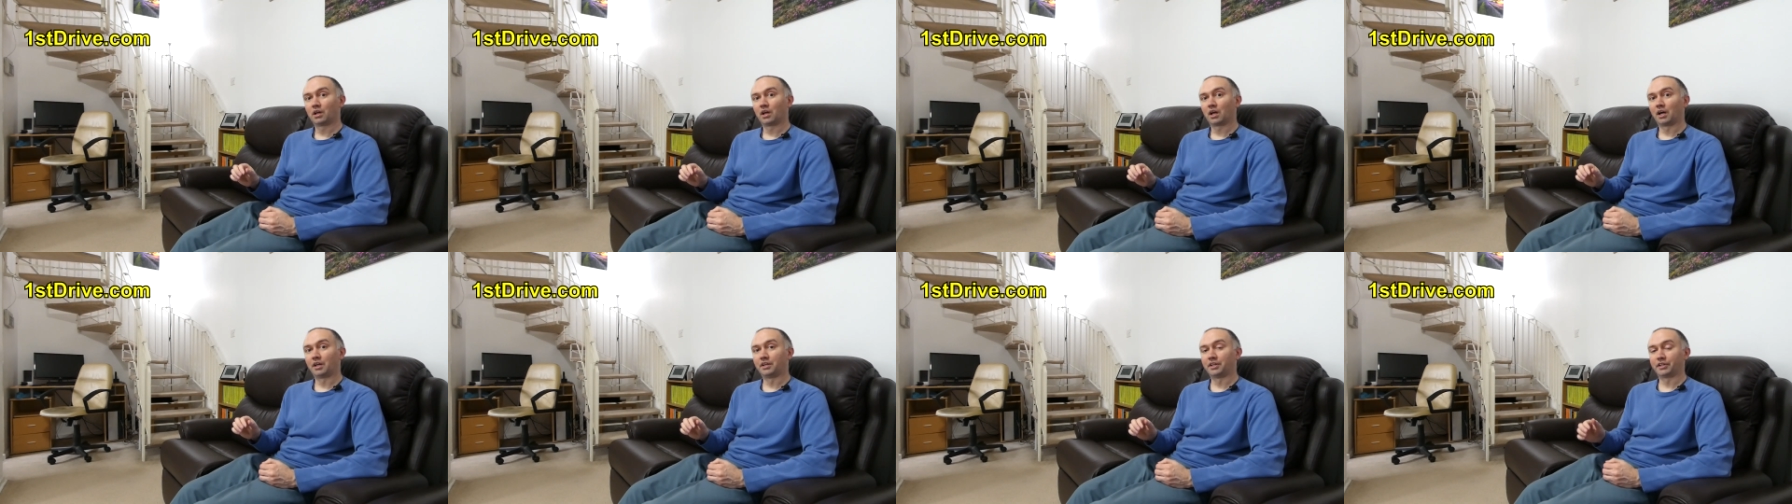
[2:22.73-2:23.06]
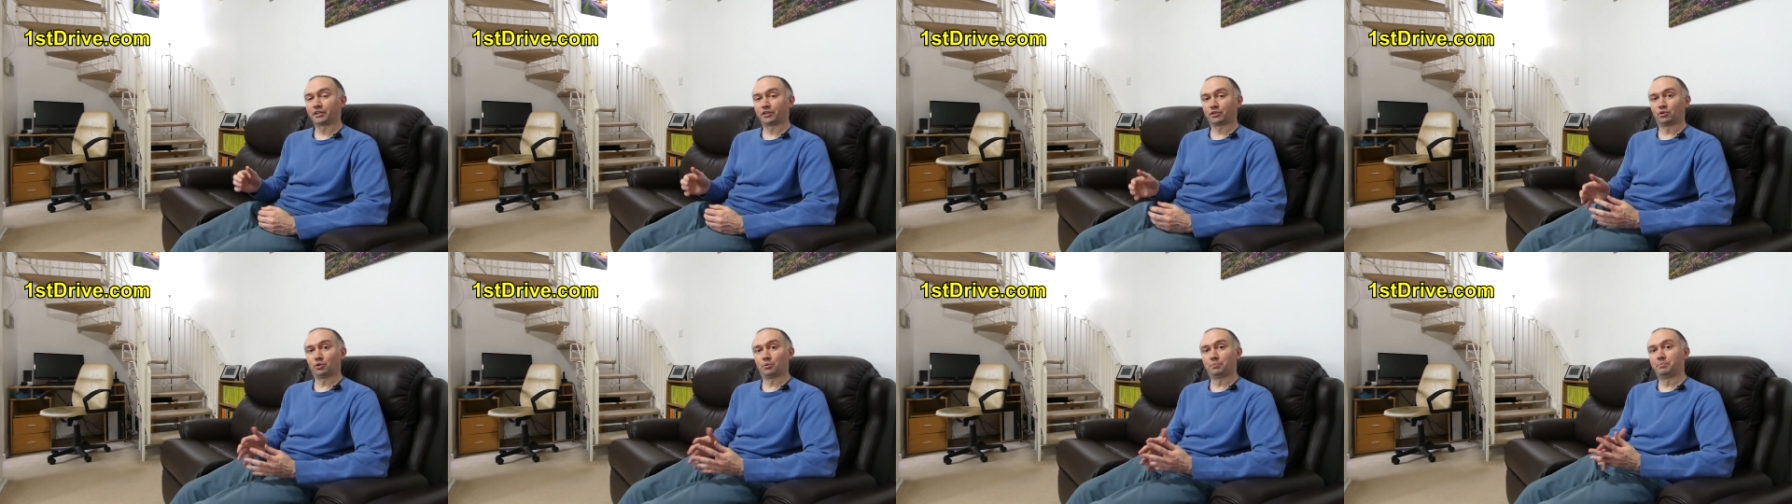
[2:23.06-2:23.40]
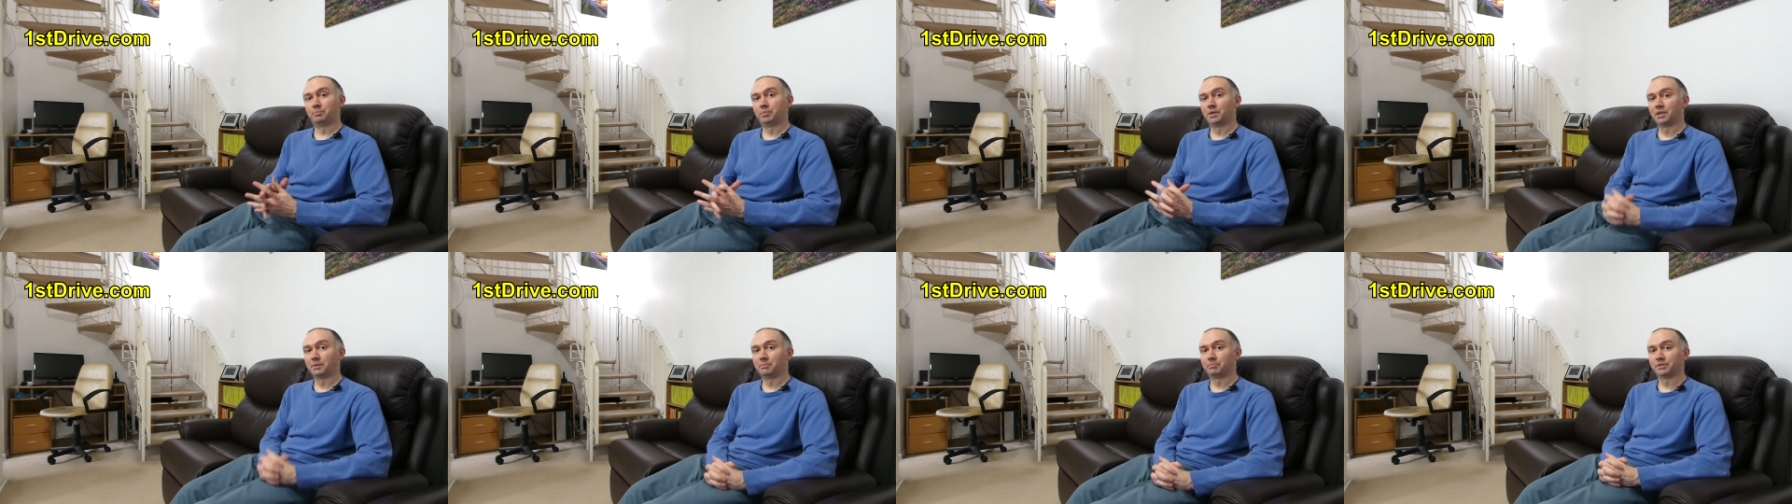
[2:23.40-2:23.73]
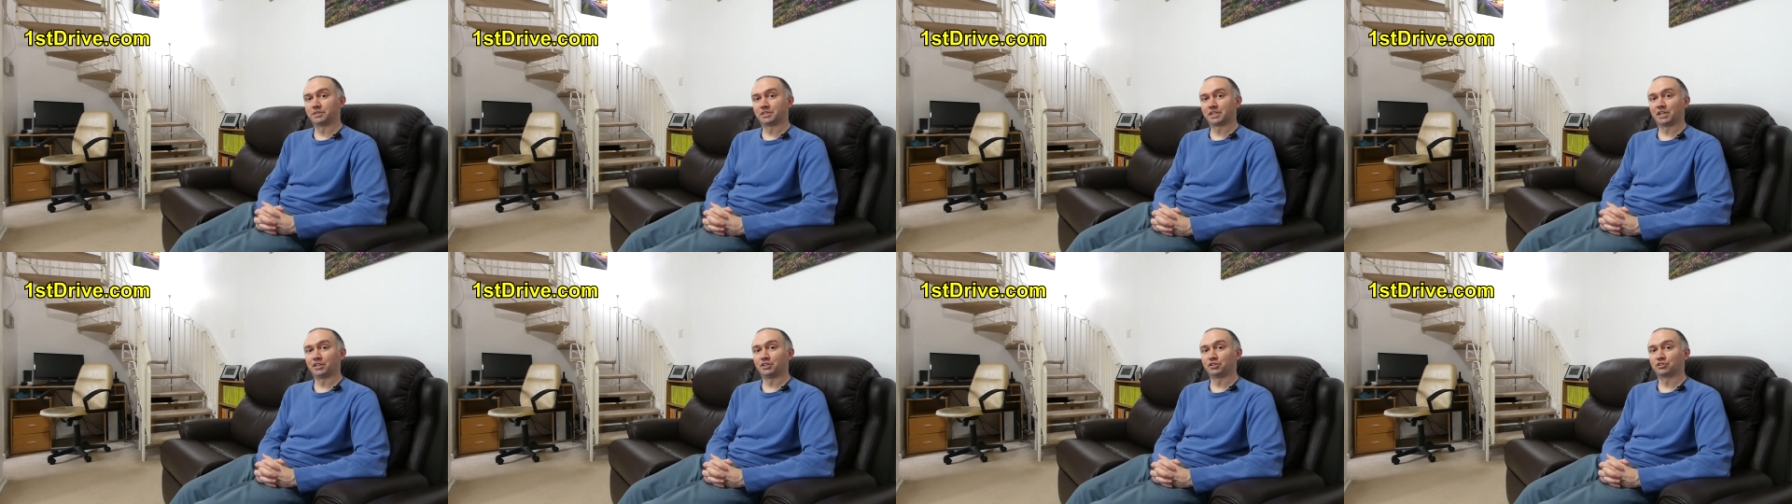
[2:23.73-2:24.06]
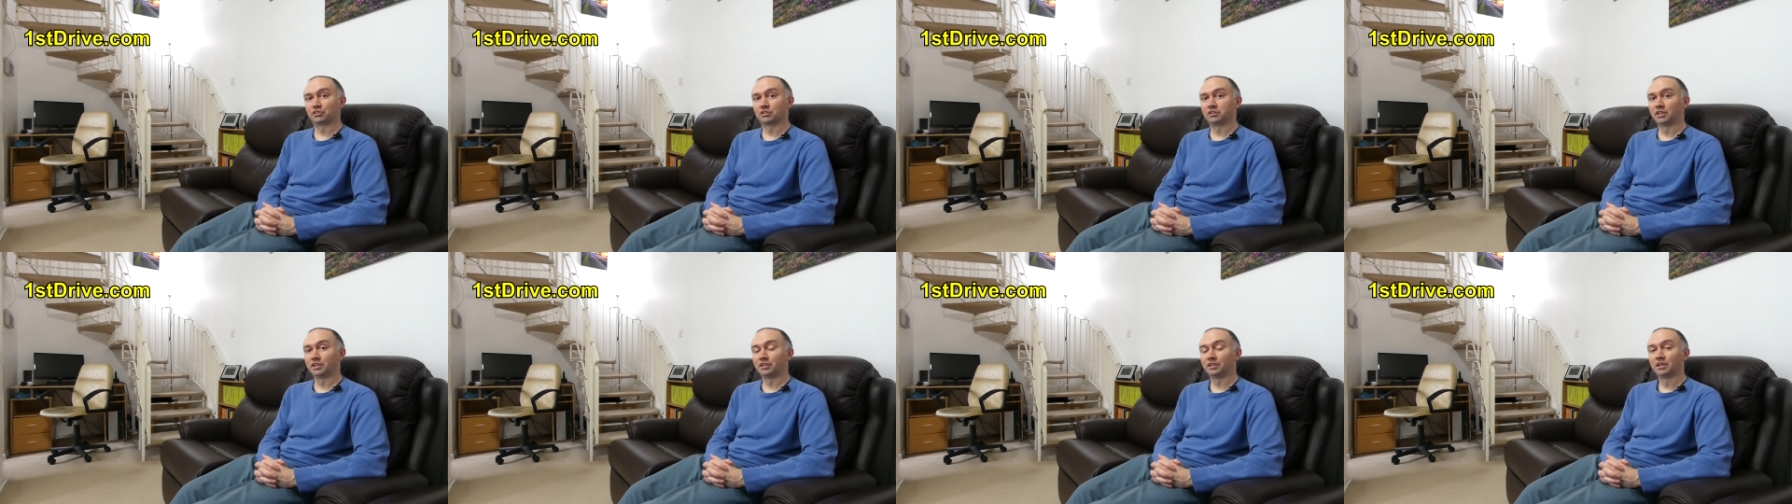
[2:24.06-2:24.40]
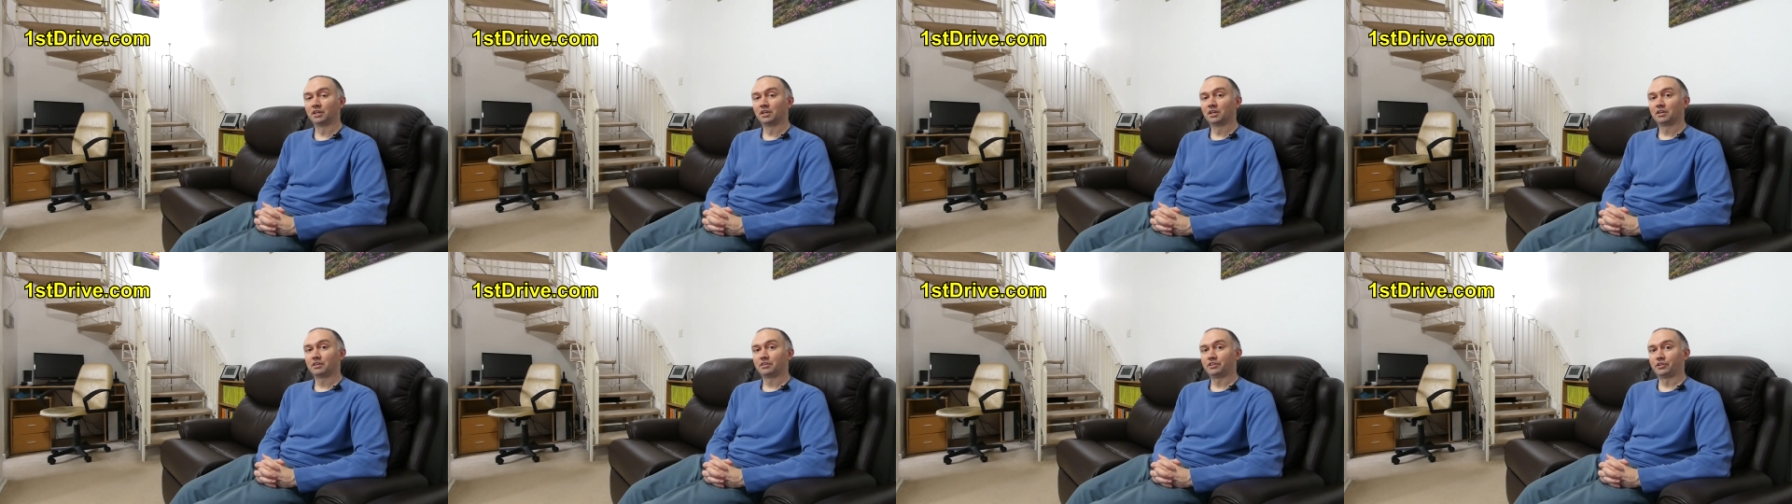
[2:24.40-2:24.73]
and it could be potentially,
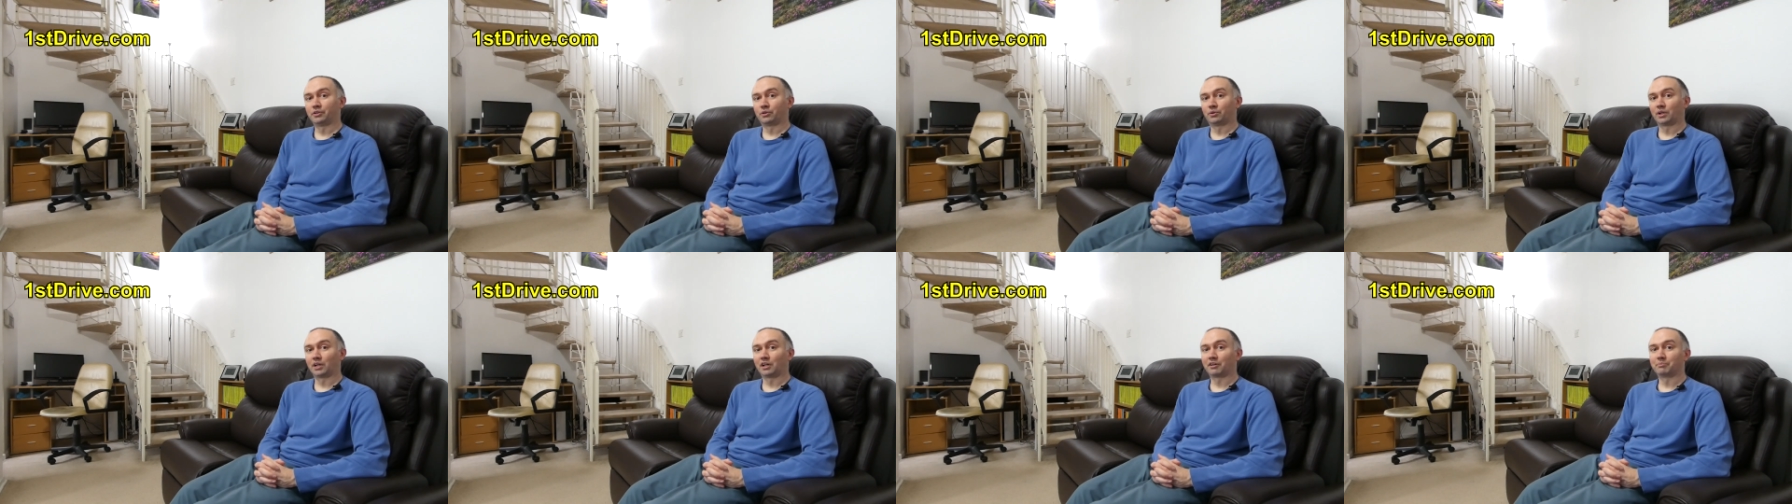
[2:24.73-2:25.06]
you could